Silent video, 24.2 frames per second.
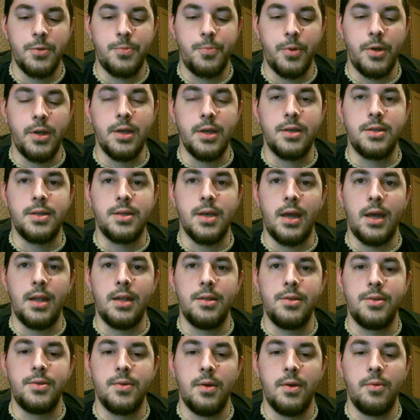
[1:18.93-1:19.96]
I was pretty
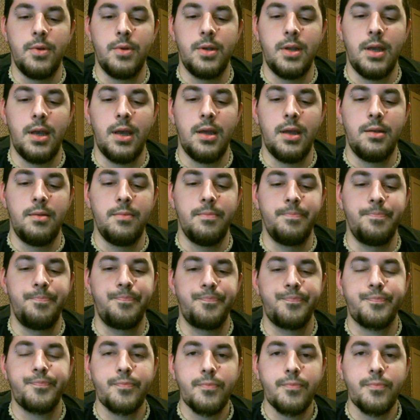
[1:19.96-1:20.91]
excited, so I went ahead and